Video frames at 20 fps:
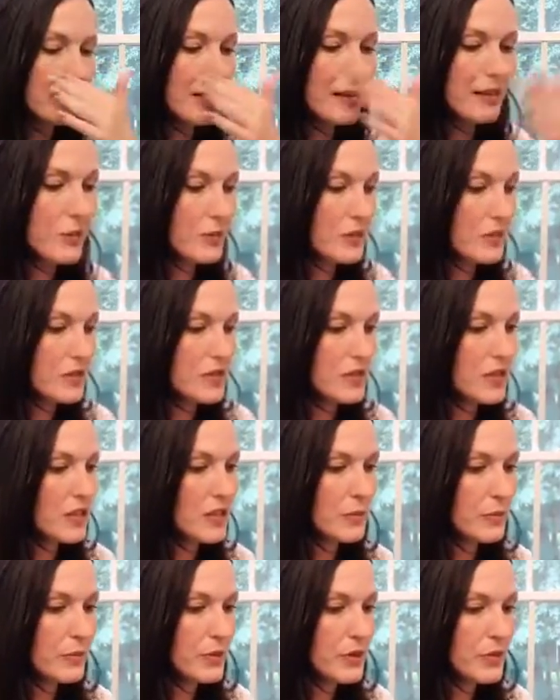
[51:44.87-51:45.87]
I know it's at the
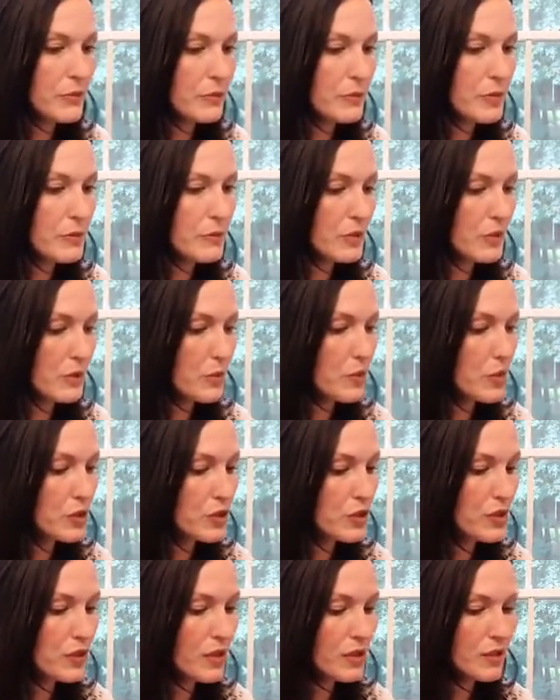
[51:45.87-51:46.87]
end, but other people can watch
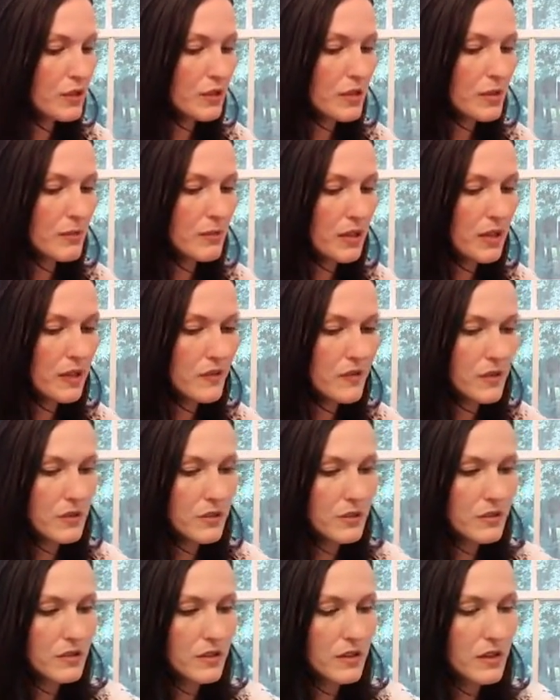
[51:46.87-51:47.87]
it later, and I believe that
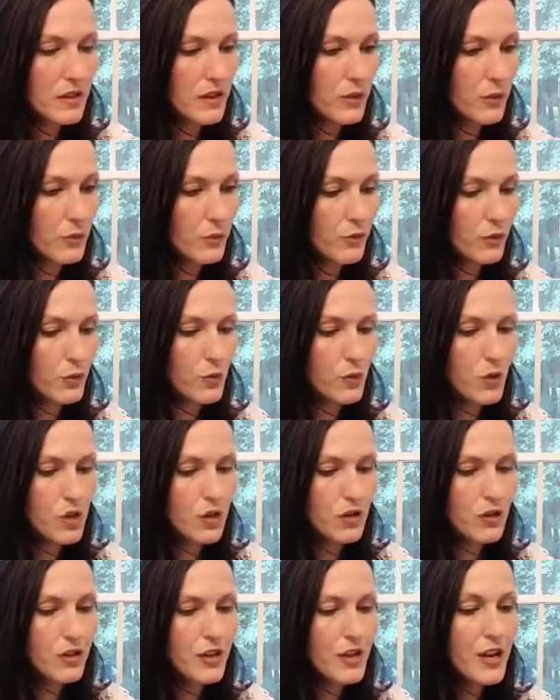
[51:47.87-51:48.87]
it's a helpful
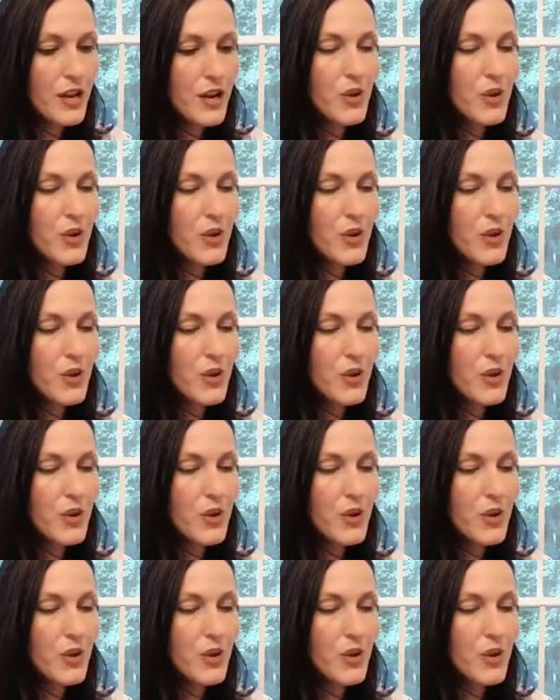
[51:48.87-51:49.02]
word.